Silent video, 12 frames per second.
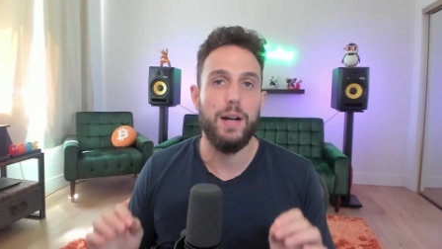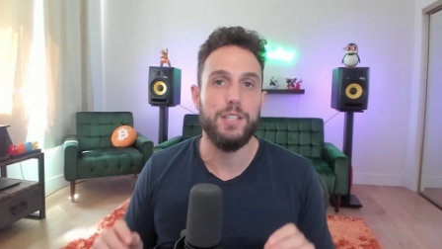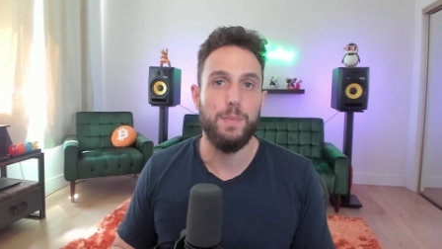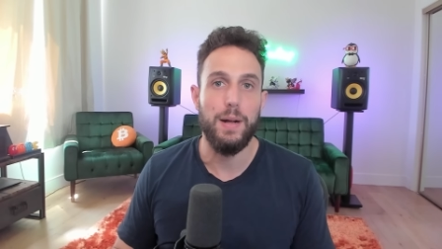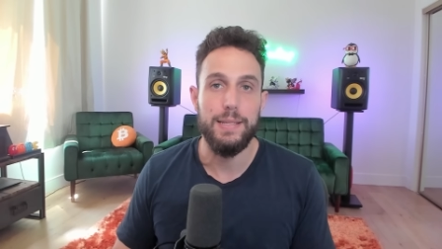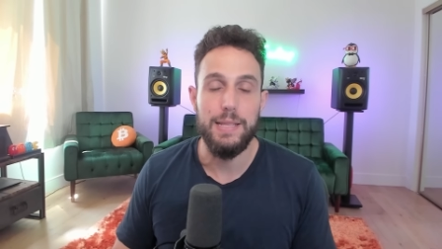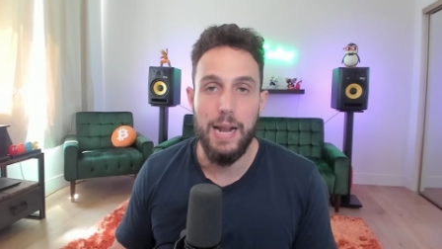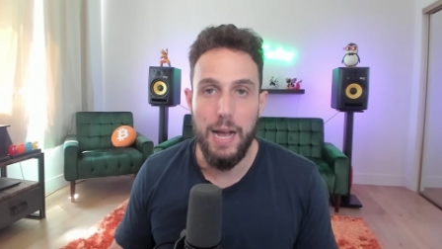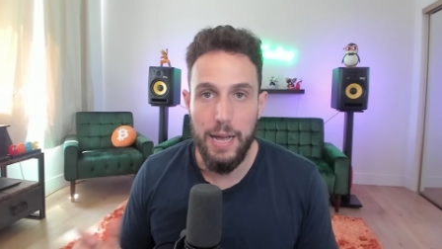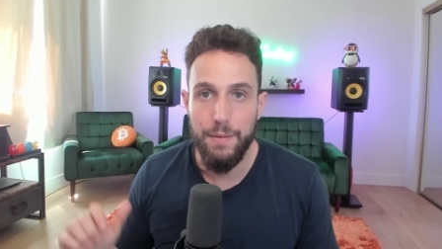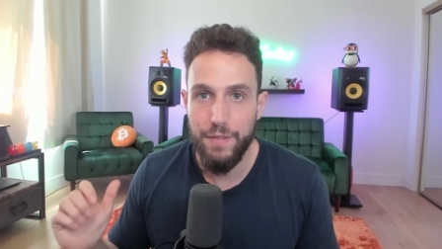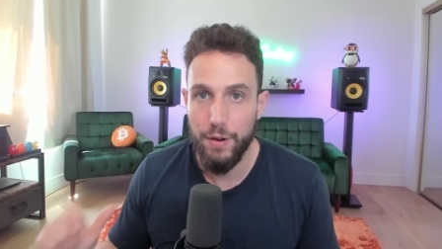hotspots that
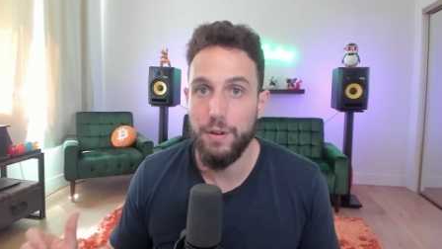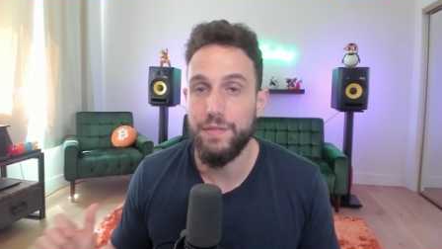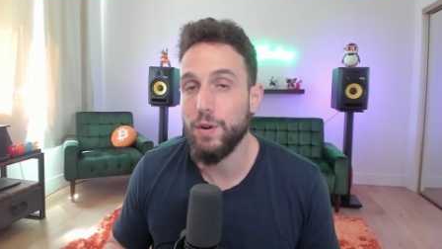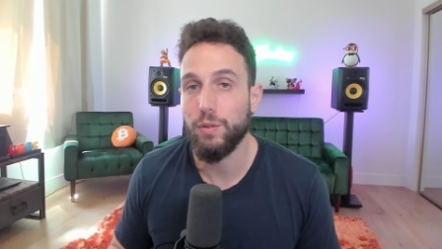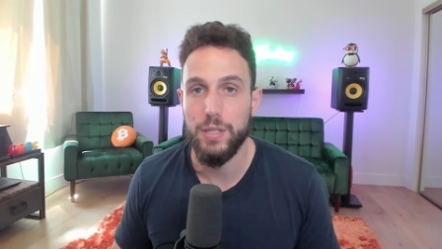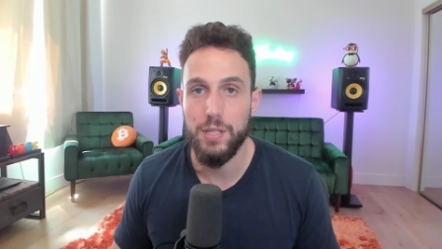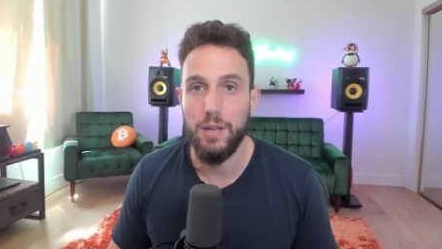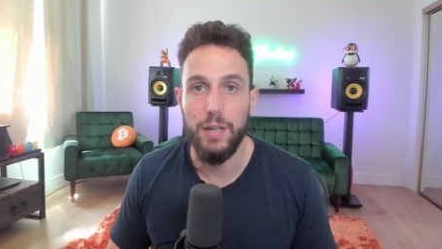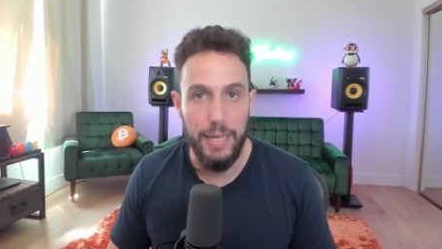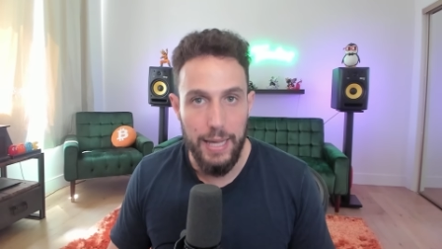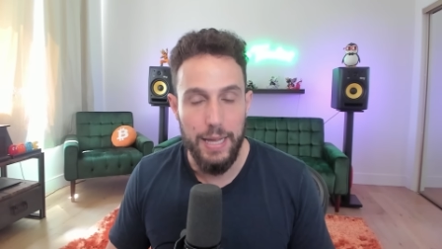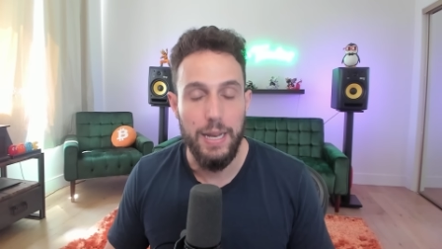I am very focused on.
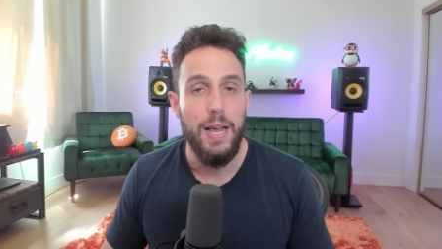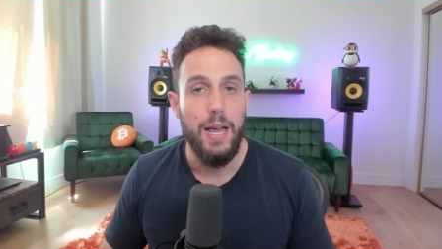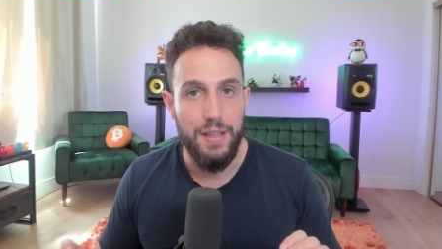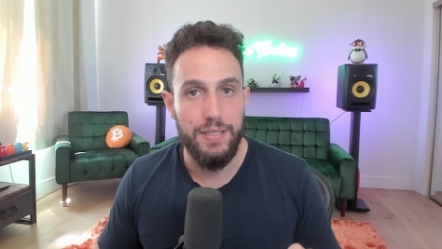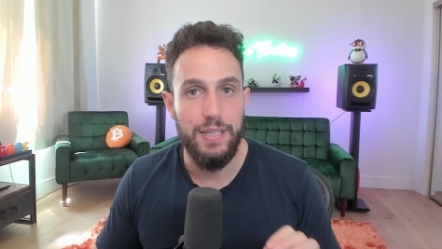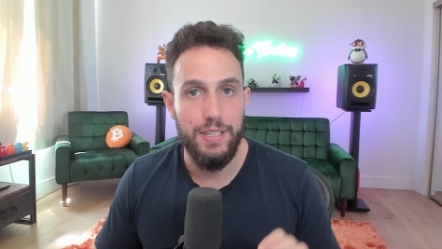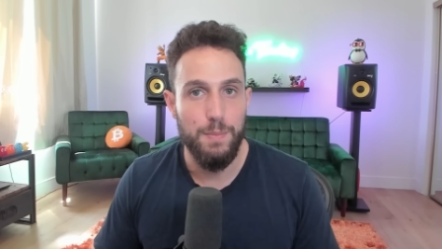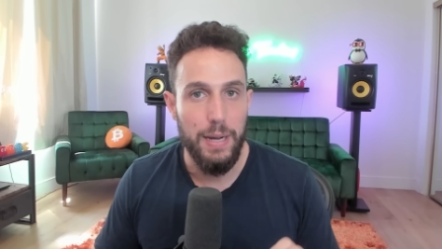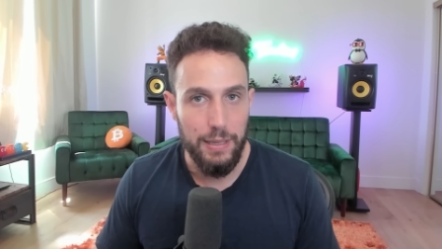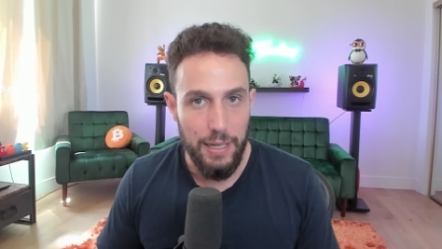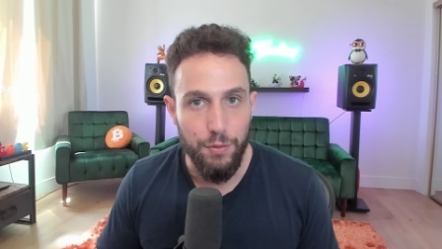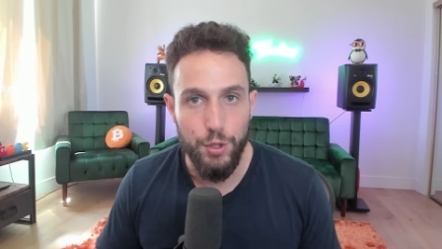Again, this is my
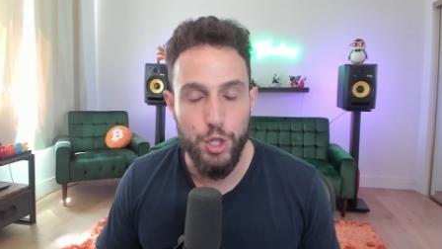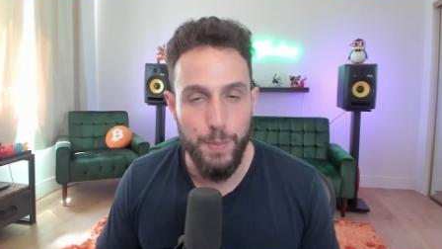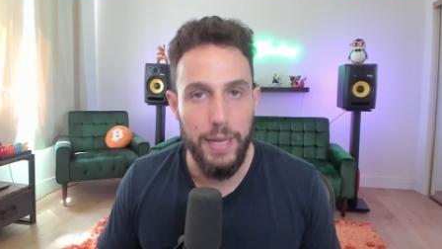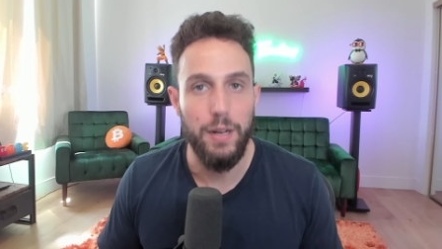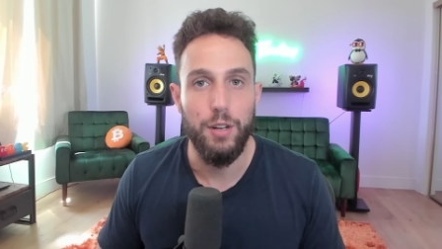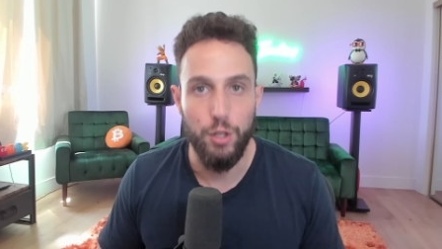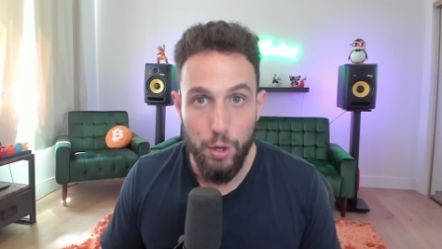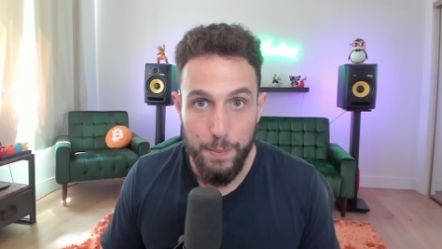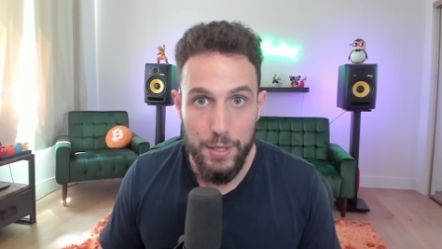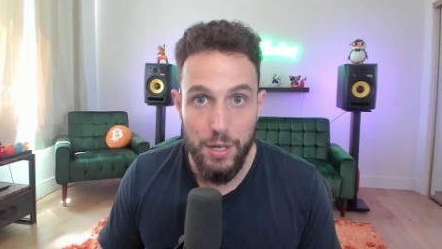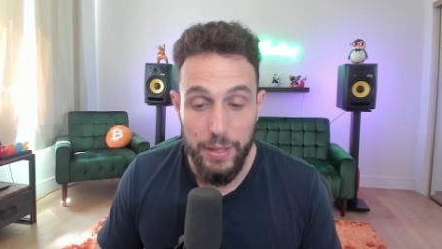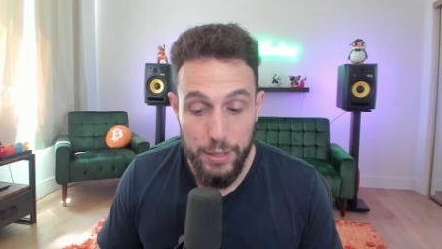leveraged bet on
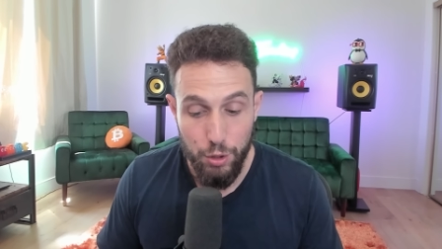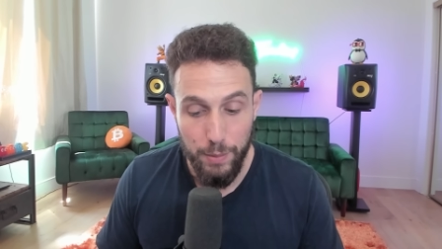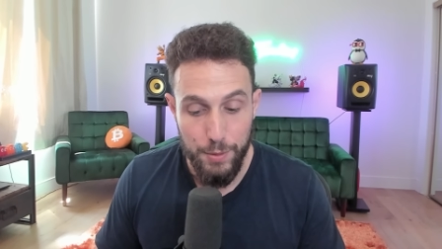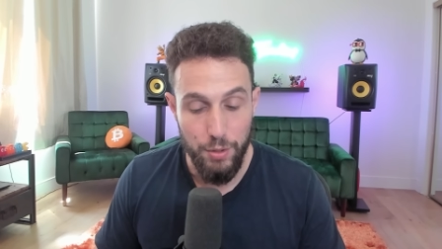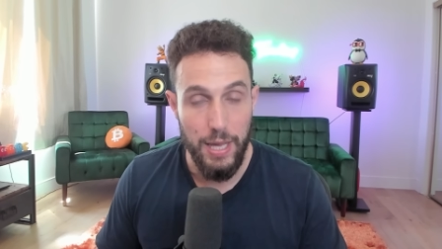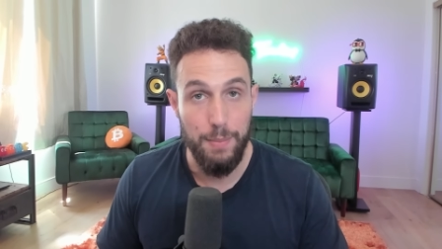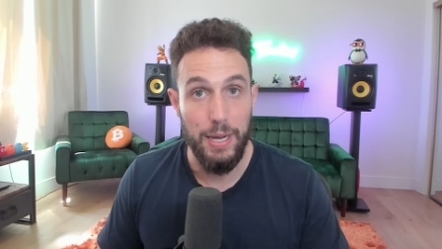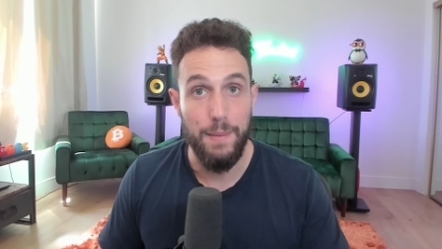crypto, is crypto gaming.